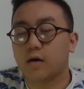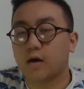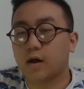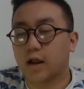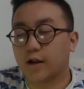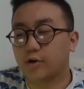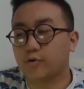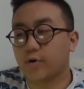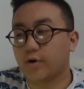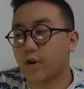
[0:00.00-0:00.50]

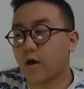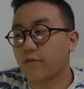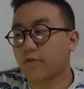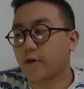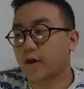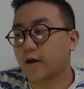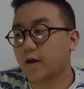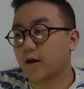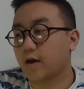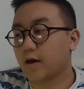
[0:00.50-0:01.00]
like doing
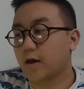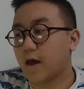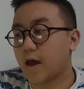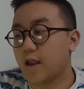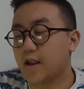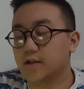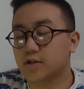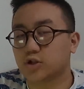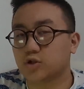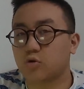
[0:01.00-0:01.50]
nothing,
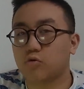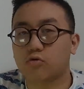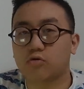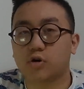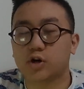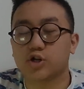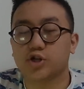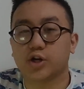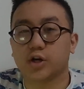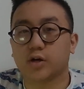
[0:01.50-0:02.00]
and it's soul
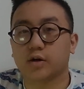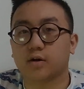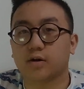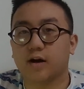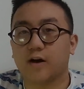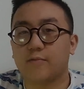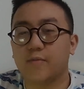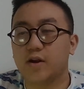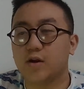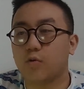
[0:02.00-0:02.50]
crushing.
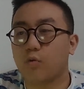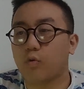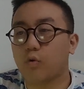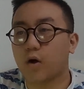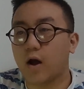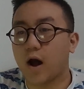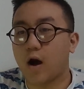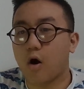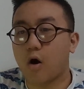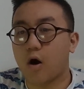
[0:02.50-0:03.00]
I've been
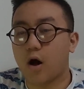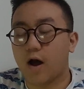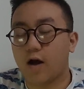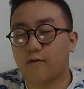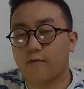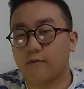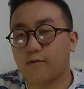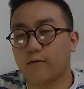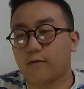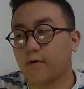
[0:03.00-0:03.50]
I, uh,
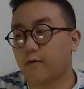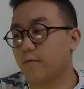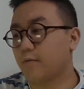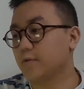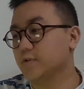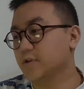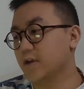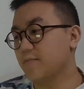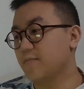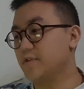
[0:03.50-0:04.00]
I
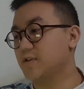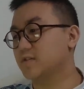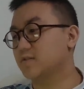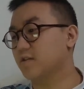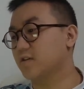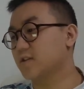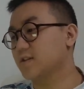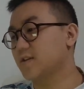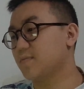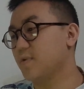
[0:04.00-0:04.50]
was I've been stuck
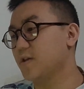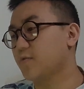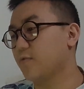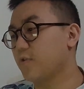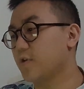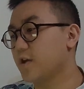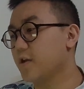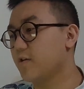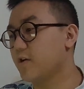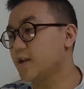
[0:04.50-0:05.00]
in the same place for
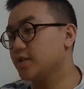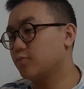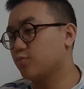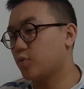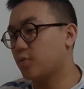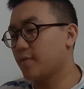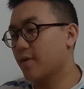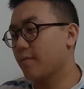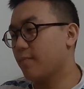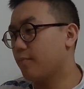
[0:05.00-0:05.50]
a year. It's one
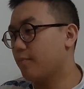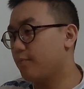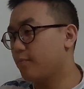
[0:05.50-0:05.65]
of my